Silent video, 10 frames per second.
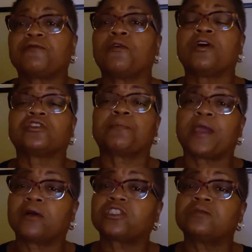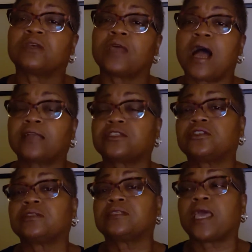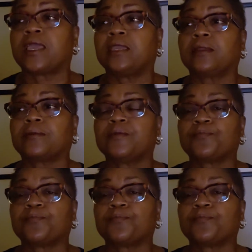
400 pounds. She was on an oxygen tank,